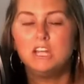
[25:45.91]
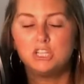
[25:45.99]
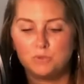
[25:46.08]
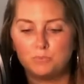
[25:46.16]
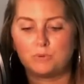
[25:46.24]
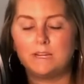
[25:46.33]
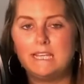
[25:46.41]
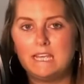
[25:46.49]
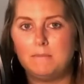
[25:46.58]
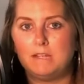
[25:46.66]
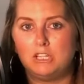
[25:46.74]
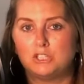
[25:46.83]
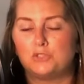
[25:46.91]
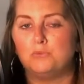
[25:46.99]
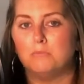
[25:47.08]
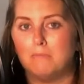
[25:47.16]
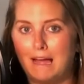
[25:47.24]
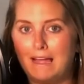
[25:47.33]
to bring him into
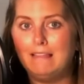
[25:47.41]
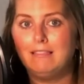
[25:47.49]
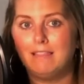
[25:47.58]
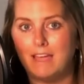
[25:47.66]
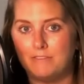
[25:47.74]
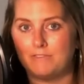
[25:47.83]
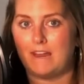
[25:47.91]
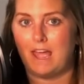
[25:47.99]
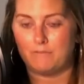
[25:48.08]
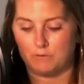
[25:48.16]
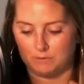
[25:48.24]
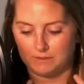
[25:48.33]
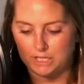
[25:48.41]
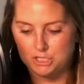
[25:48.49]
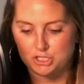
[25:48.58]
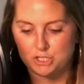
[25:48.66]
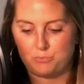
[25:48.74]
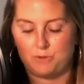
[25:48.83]
my life and have a
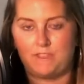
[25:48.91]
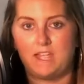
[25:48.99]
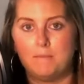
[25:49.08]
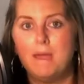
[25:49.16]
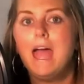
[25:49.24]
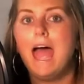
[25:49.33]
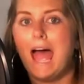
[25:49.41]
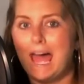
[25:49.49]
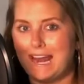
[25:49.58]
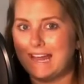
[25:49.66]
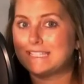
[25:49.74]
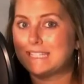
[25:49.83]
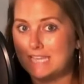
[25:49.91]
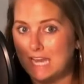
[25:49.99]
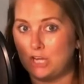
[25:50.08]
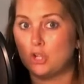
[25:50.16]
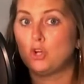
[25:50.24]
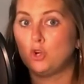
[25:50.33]
relationship with him had I
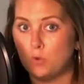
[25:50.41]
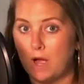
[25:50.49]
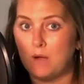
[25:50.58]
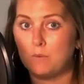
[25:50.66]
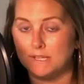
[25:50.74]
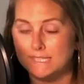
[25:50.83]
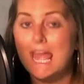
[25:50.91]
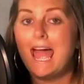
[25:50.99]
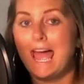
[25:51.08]
stayed who I was,